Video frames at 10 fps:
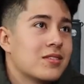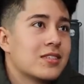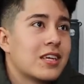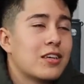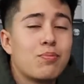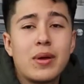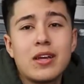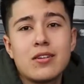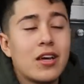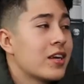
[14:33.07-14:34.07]
say you
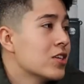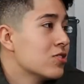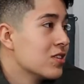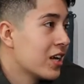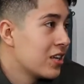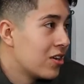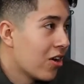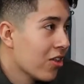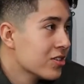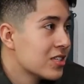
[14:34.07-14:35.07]
pay
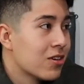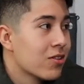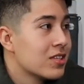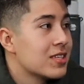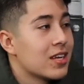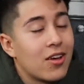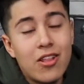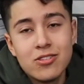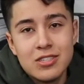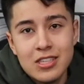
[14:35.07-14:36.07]
$990 and only
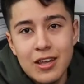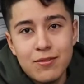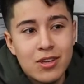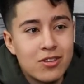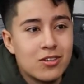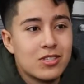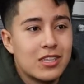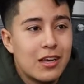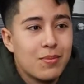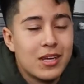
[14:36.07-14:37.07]
$10 is left on your
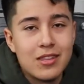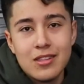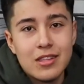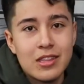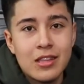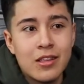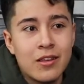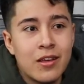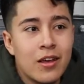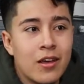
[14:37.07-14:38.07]
statement,
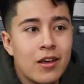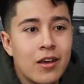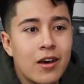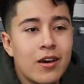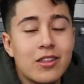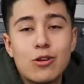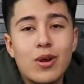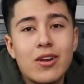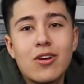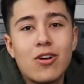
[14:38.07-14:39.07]
the
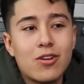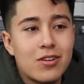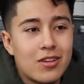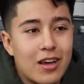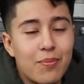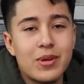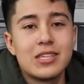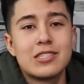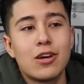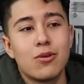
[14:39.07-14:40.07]
credit card
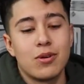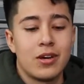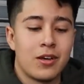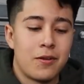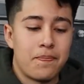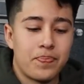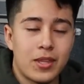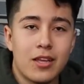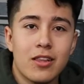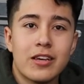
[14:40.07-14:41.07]
companies don't
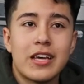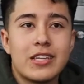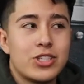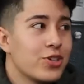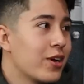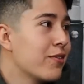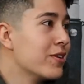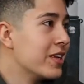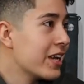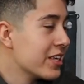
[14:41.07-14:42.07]
look at you every
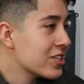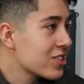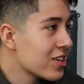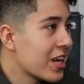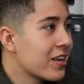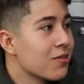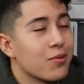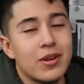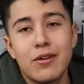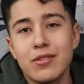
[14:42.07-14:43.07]
day. They just look at it
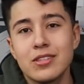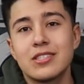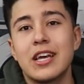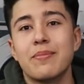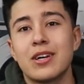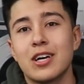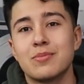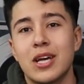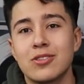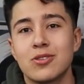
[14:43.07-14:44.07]
whenever the statement
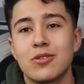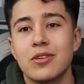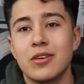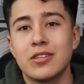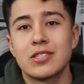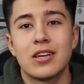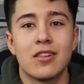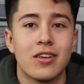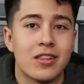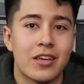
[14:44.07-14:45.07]
comes out, so it's
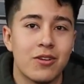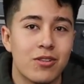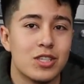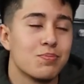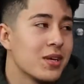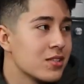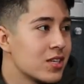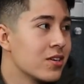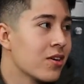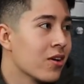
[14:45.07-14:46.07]
gonna look like you only spent
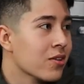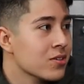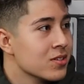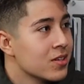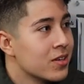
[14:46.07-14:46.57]
$10.